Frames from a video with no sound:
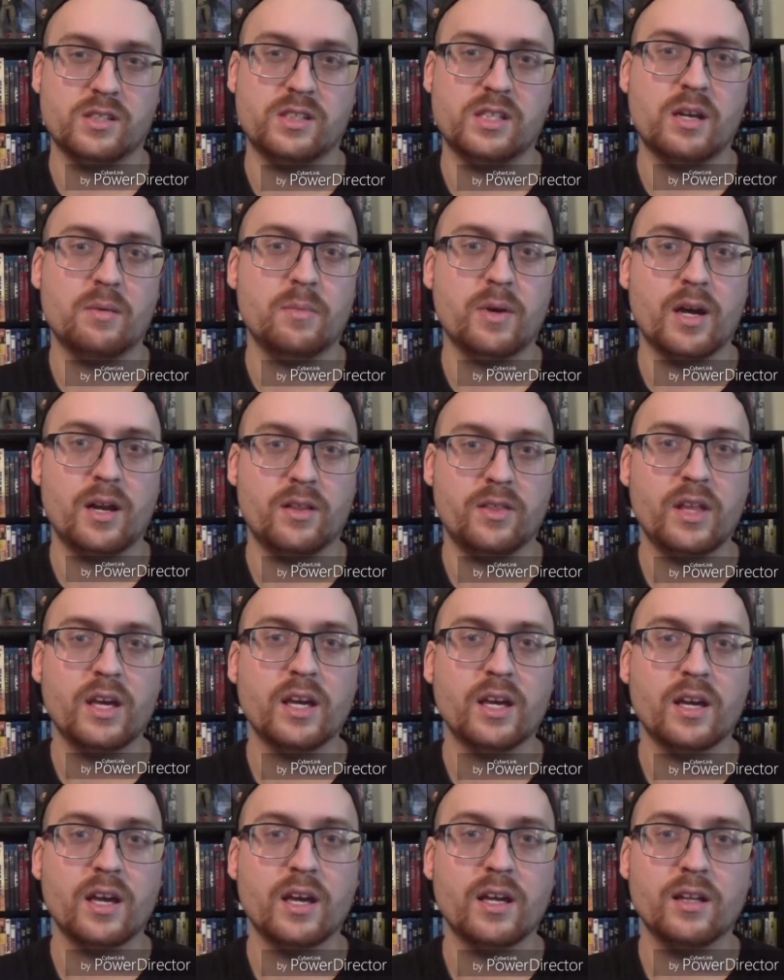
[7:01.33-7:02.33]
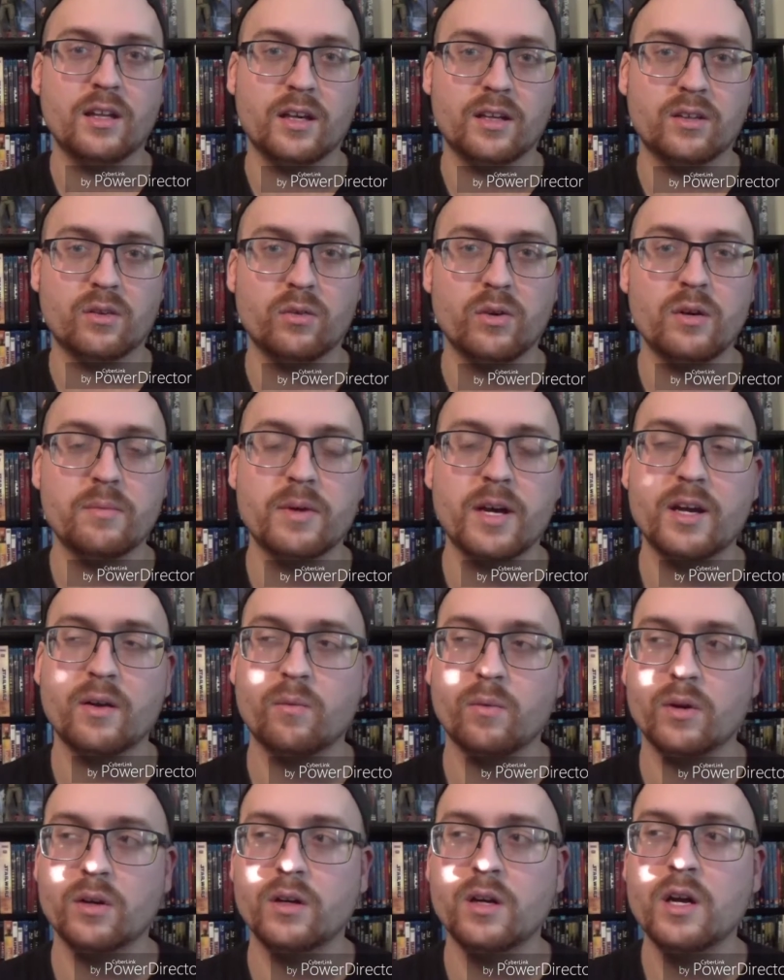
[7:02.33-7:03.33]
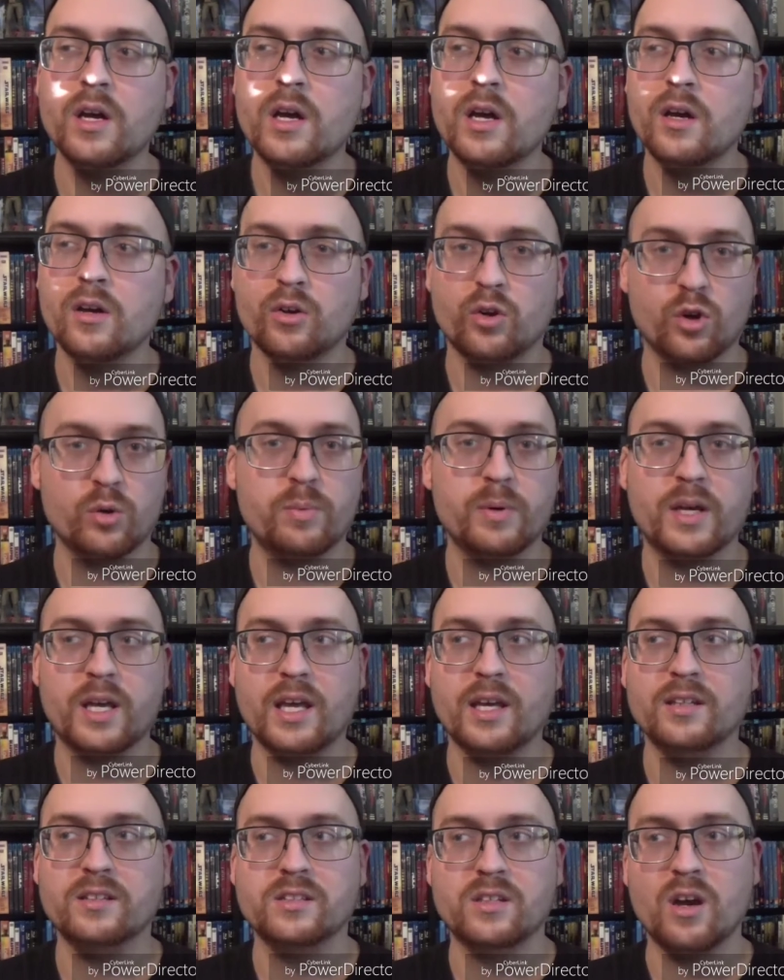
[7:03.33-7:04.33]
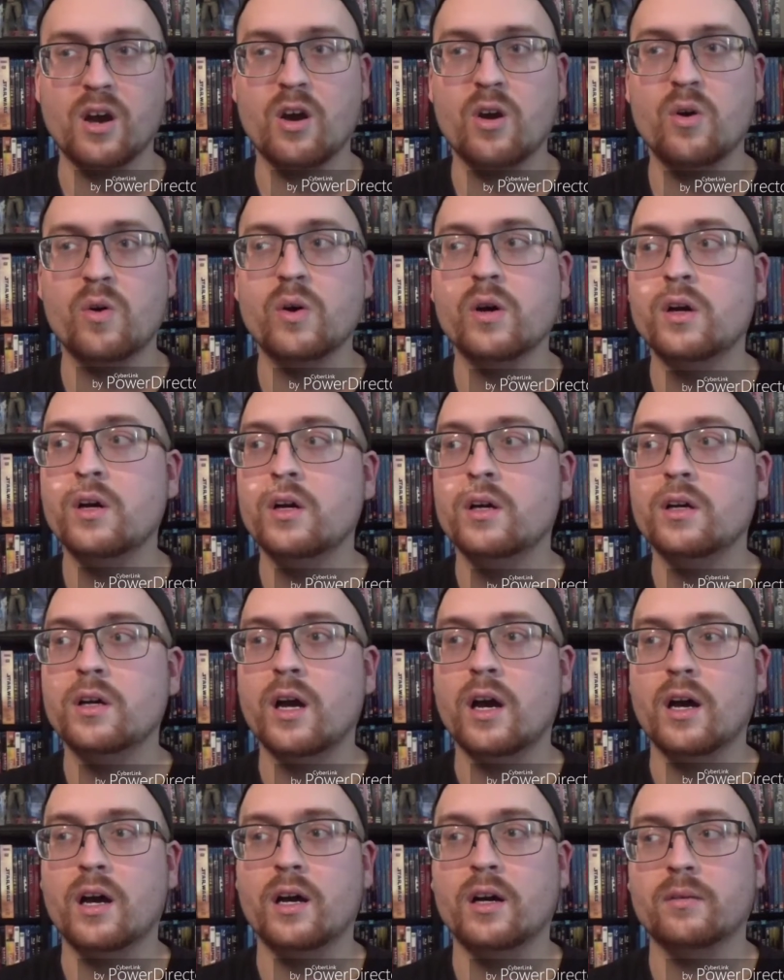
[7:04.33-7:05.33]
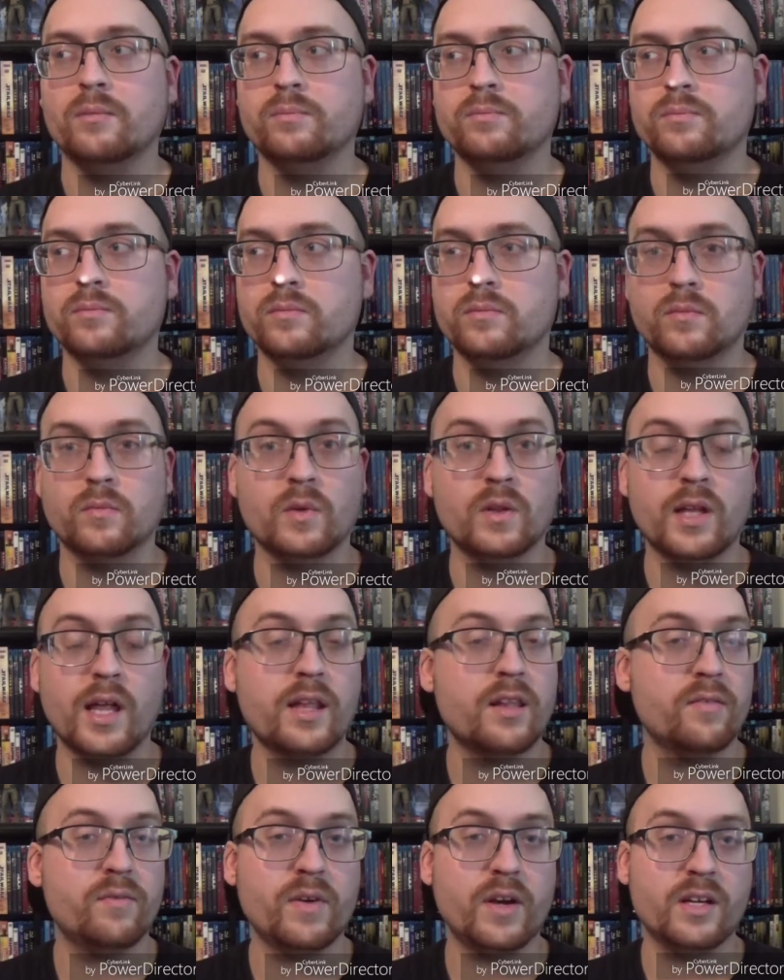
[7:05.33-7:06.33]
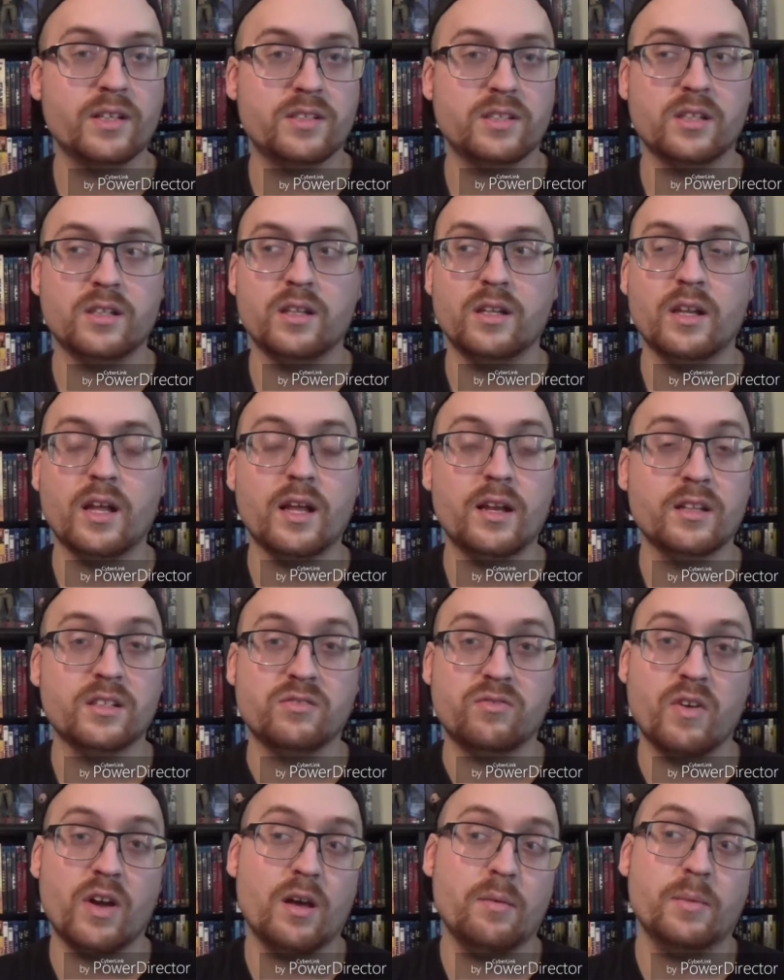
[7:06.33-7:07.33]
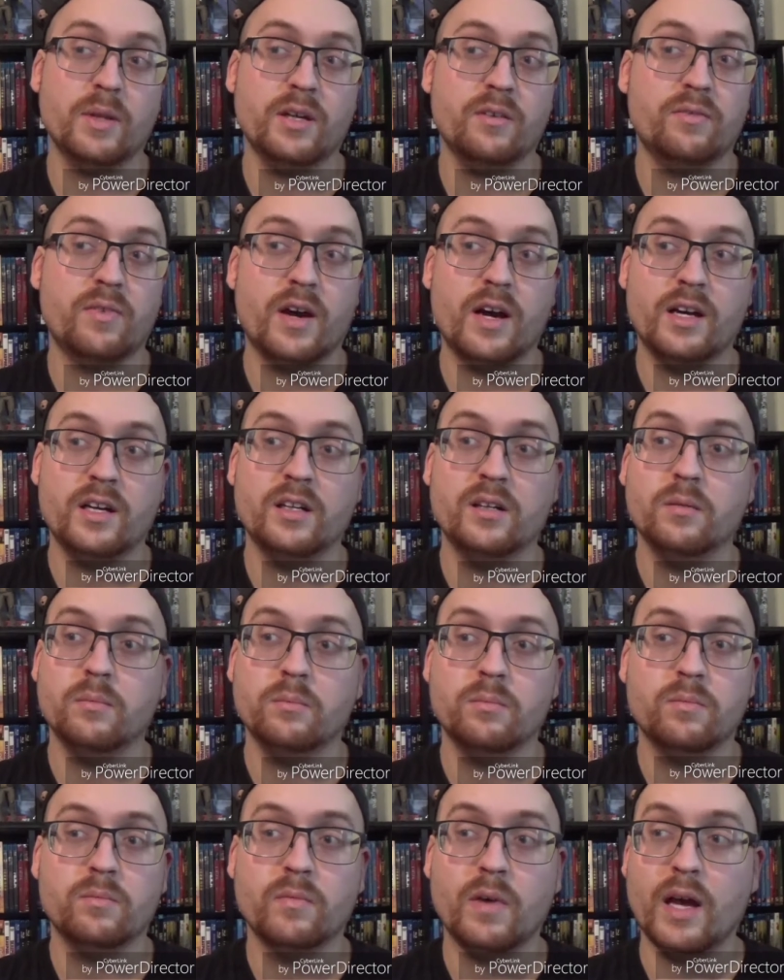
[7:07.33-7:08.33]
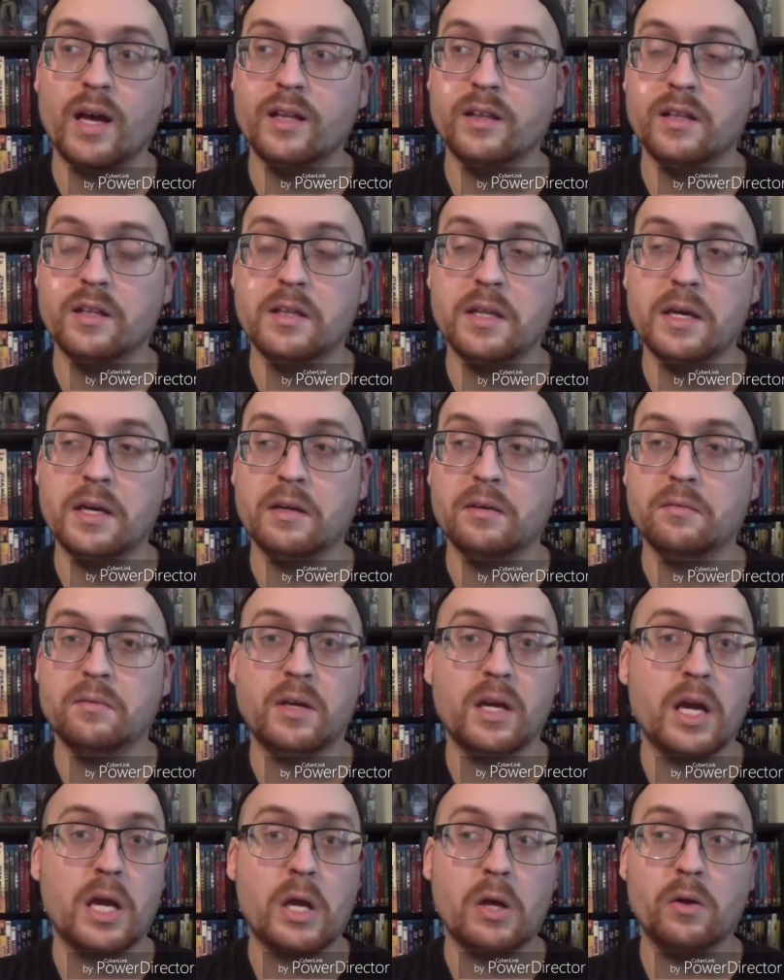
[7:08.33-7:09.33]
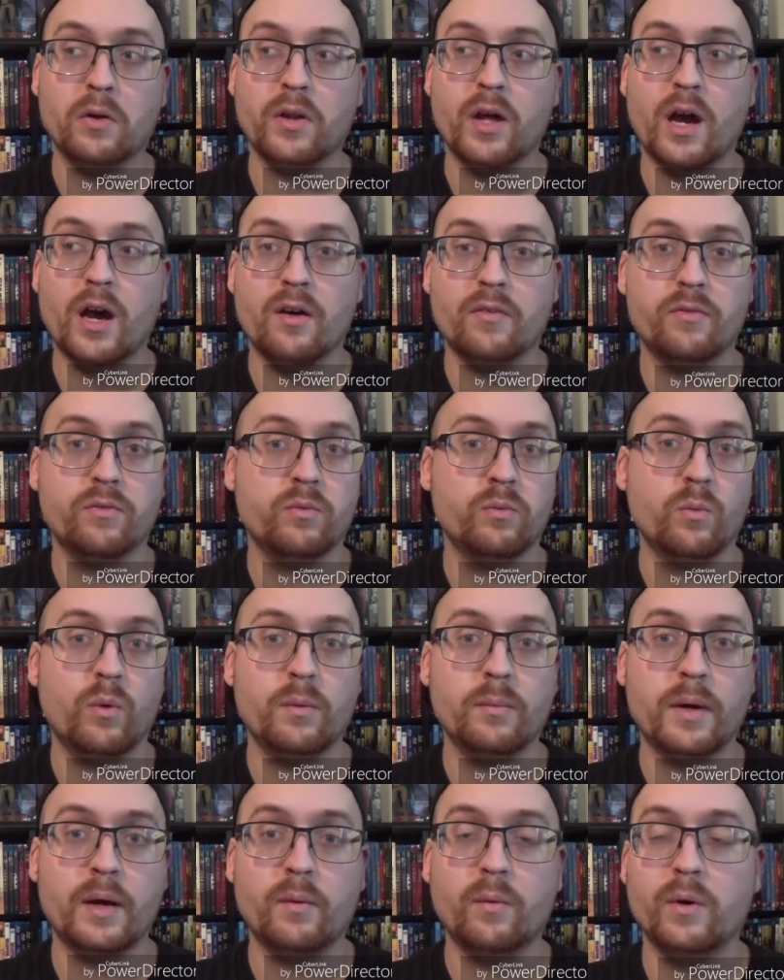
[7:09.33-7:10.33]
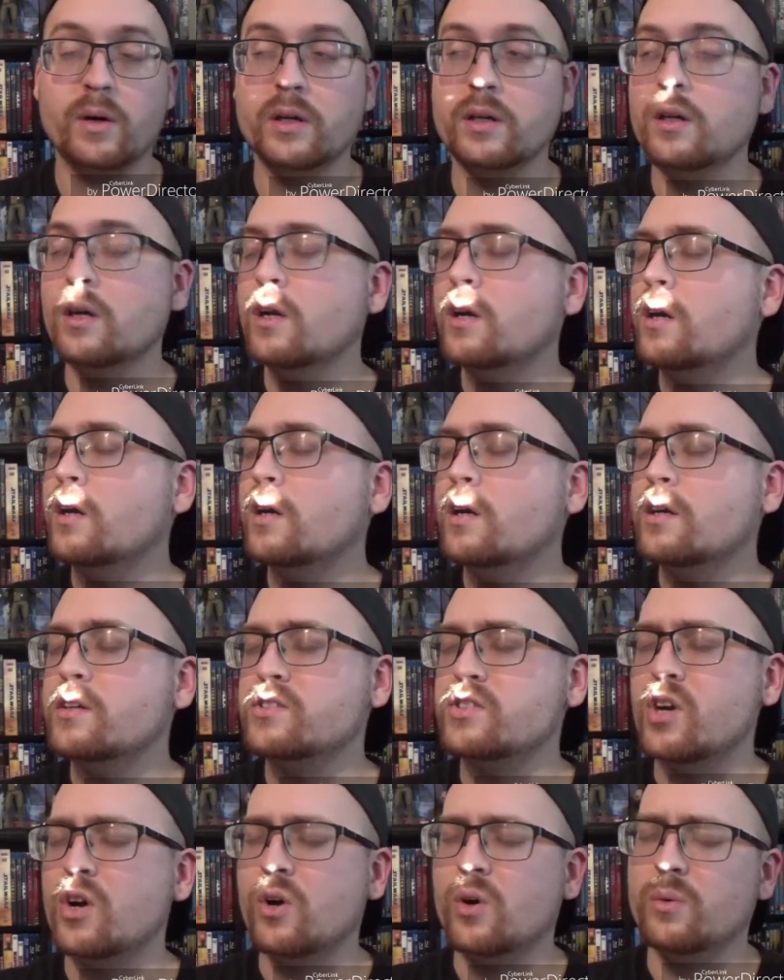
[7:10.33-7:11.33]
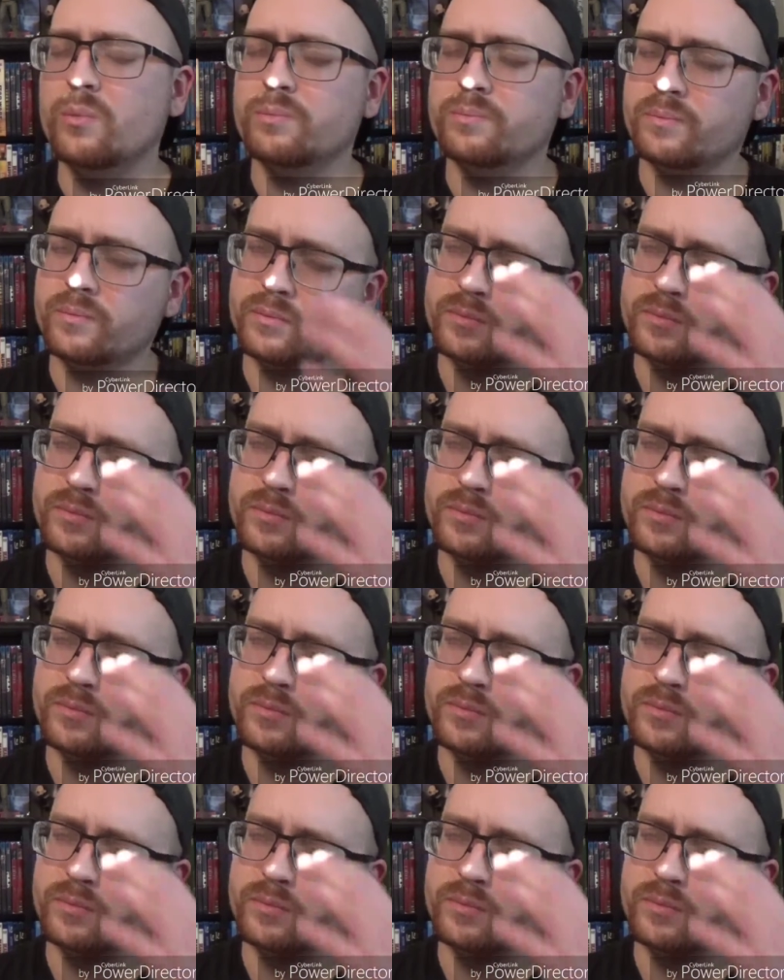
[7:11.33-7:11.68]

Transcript: the same kind of thing again, like the remake, where group of kids go, uh, Leatherface and, and his family find him, and then they get killed off one by one. So